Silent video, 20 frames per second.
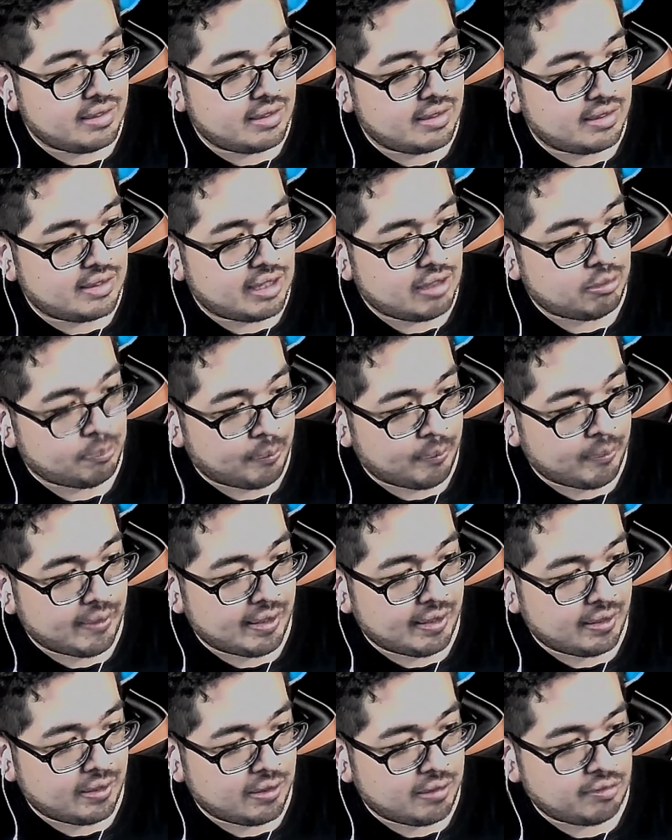Death
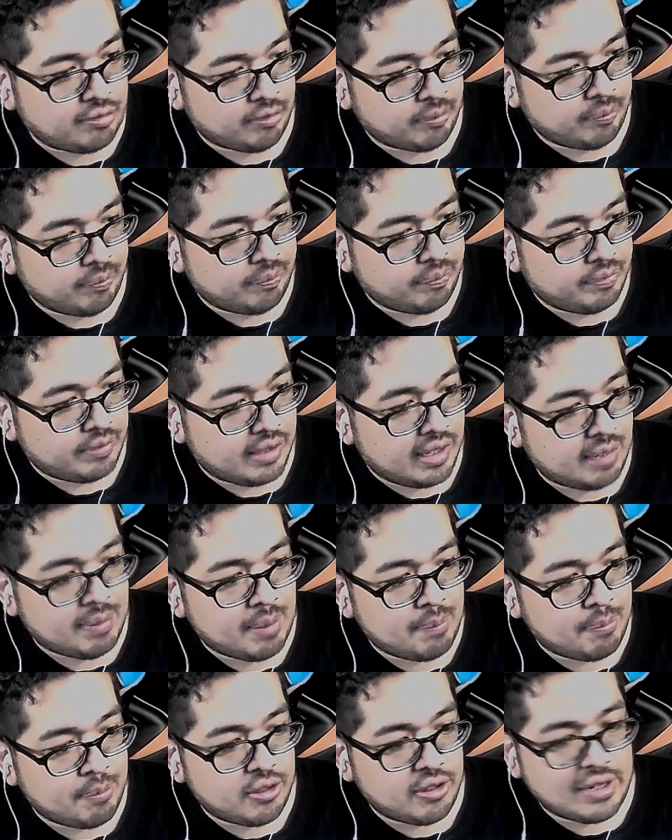Parade, awesome. Yeah,
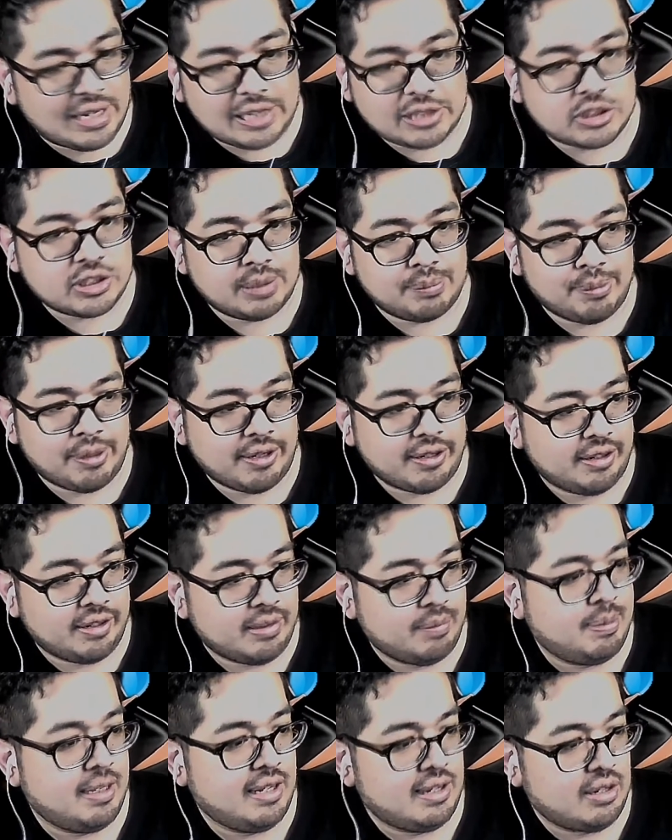my brother actually brought it
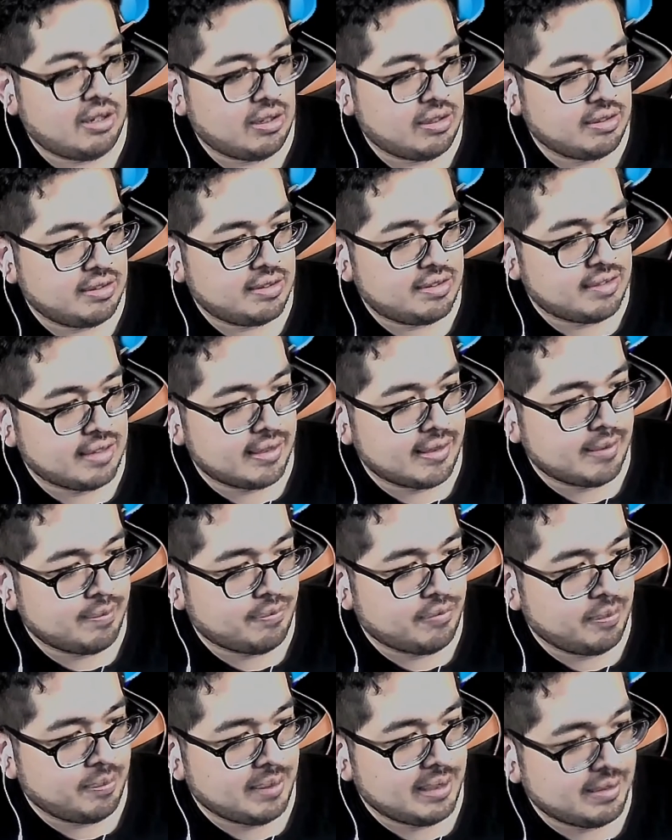up. He had all this set
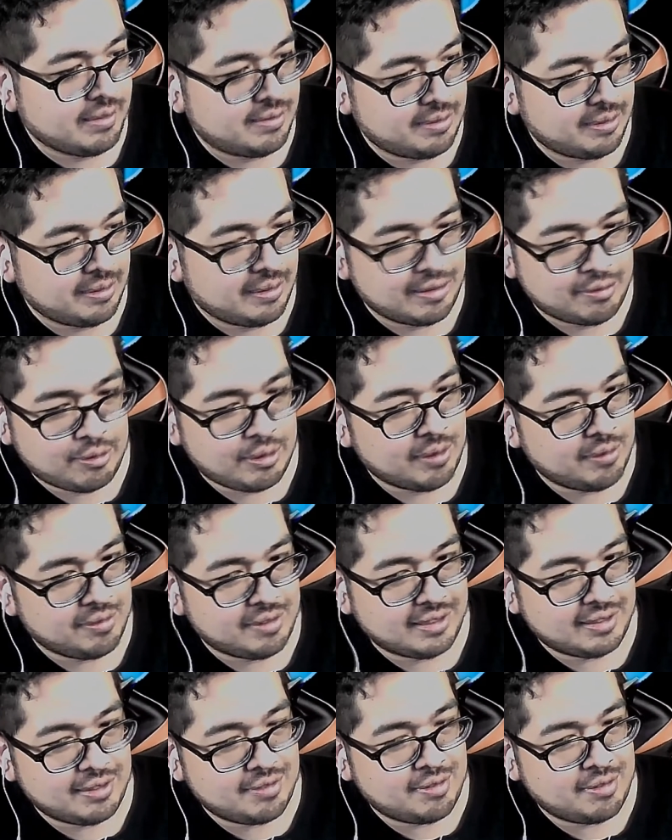up for me, so that's why I was
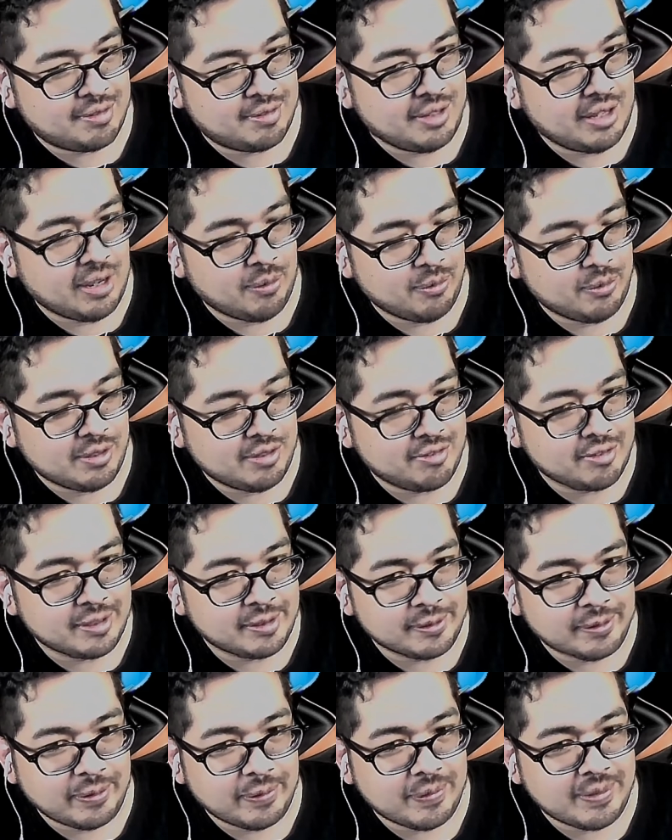like, "This is not
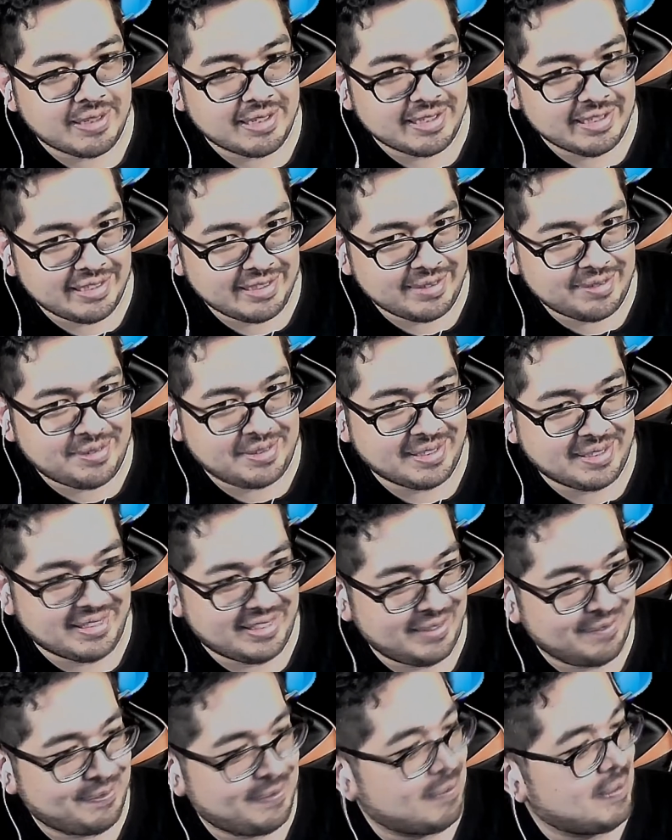ReZero"
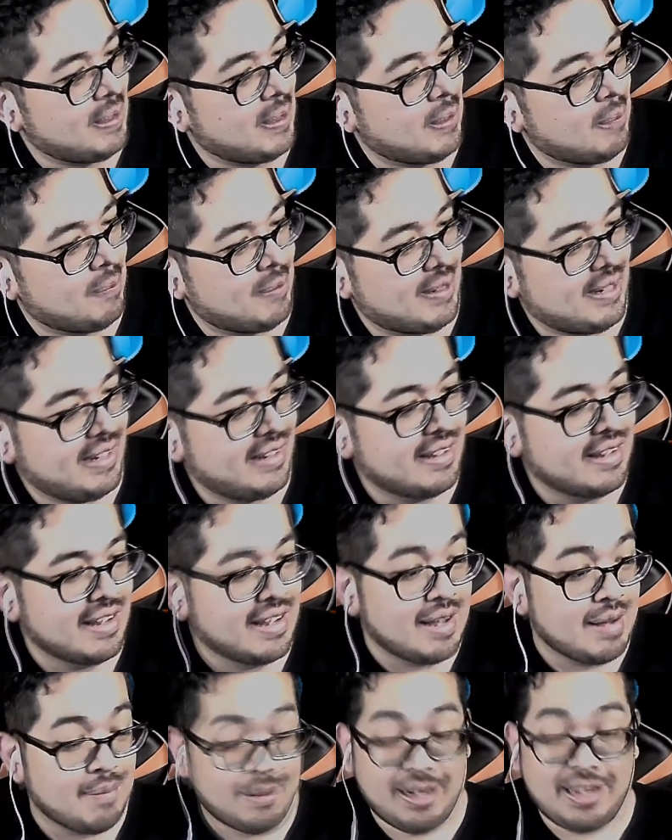instantly from the opening.
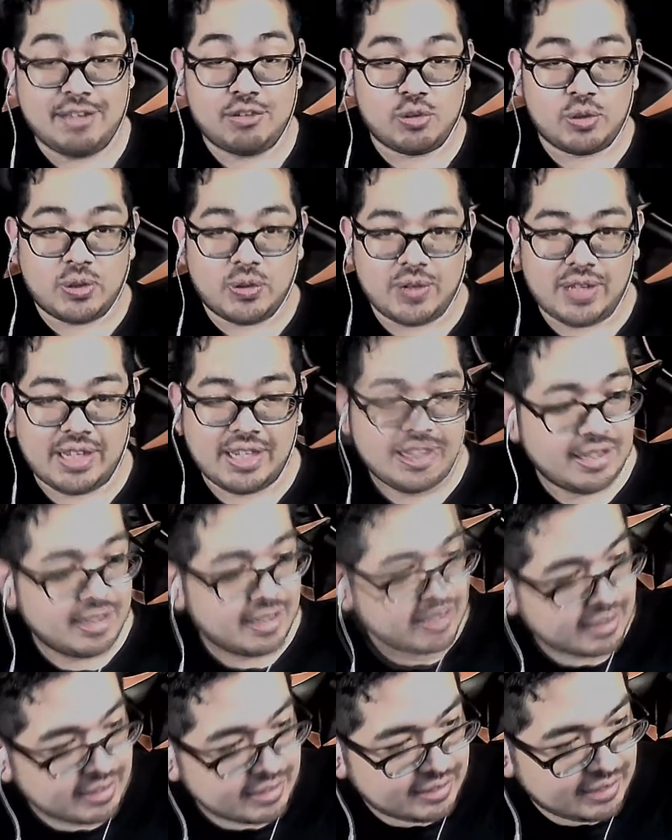But I guess we're doing
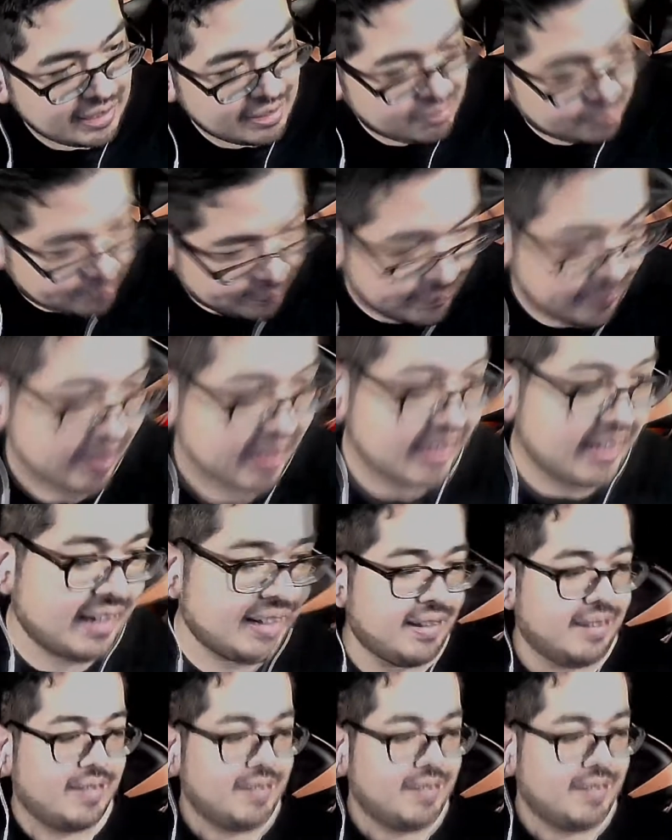Death Parade.